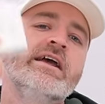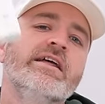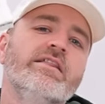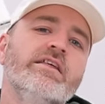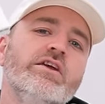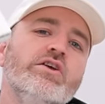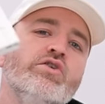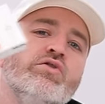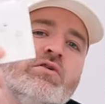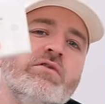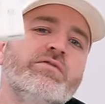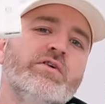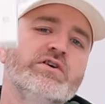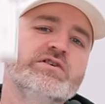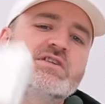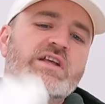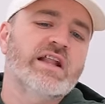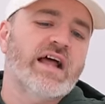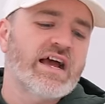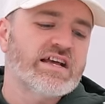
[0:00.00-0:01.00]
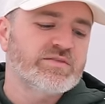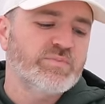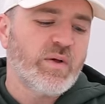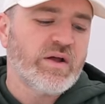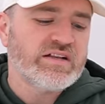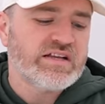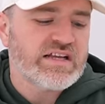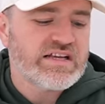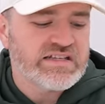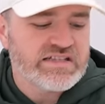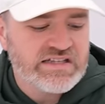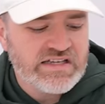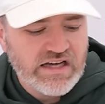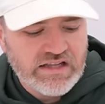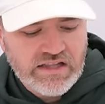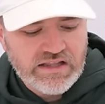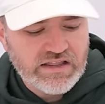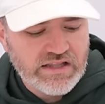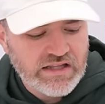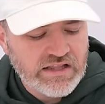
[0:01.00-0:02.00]
The universal aspect is the
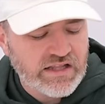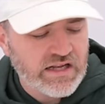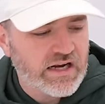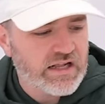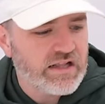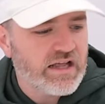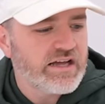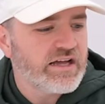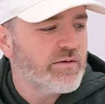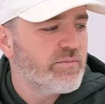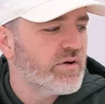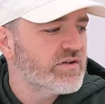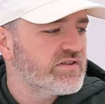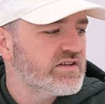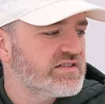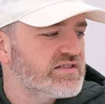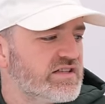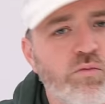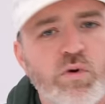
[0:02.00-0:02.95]
other thing that I like about this.